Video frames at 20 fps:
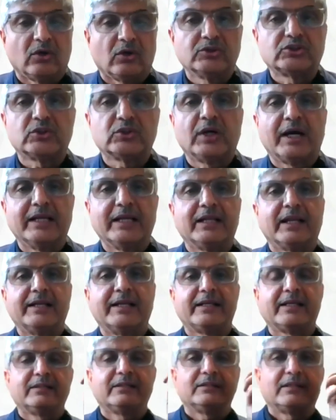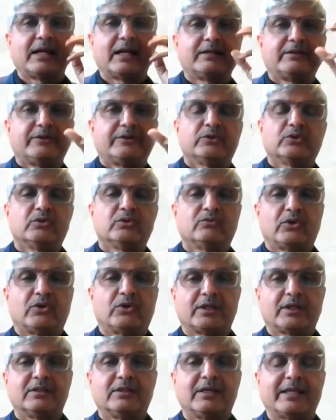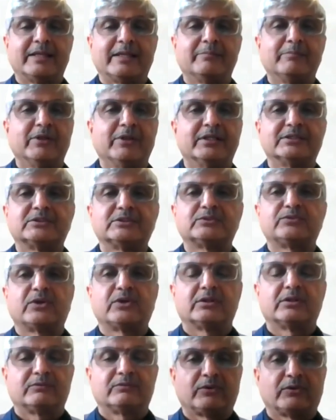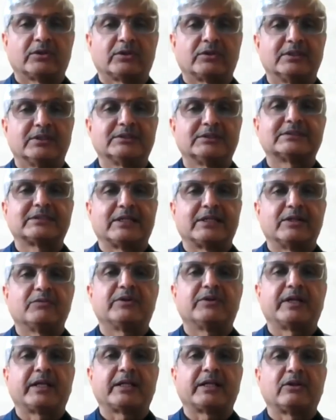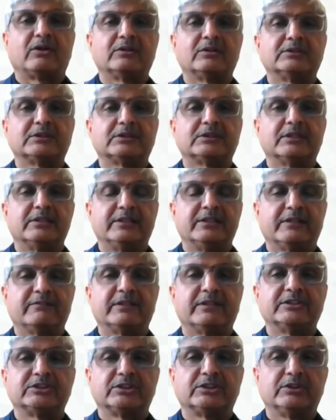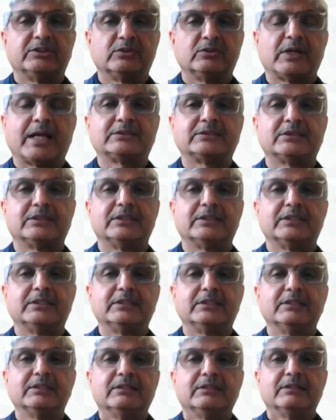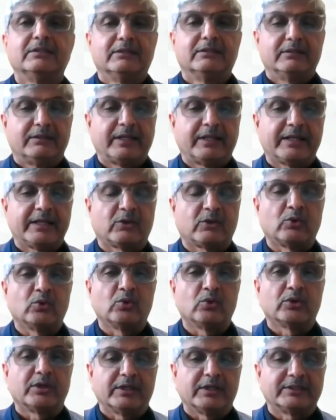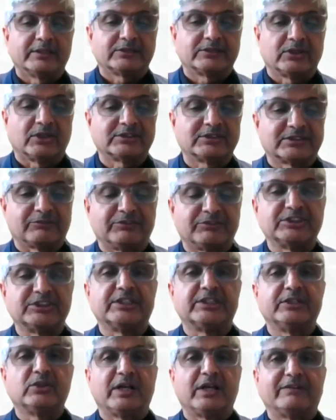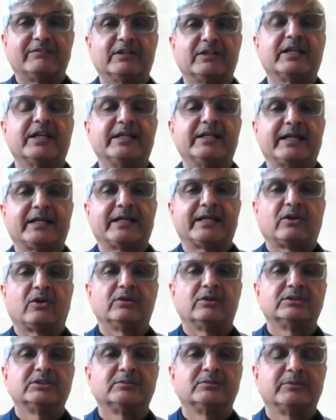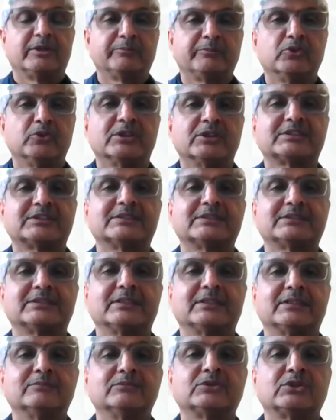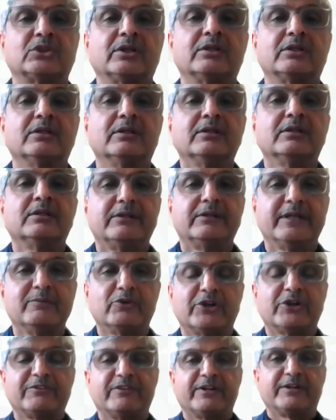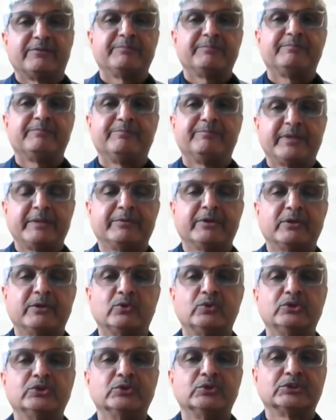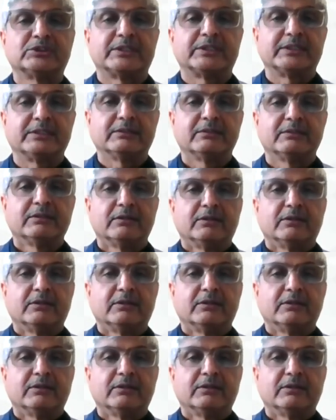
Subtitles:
Also highlighting that what are the enablers for this kind of a technological intervention to actually take root. It's not sufficient to have a great technology, but poor systems or demotivate people who use it.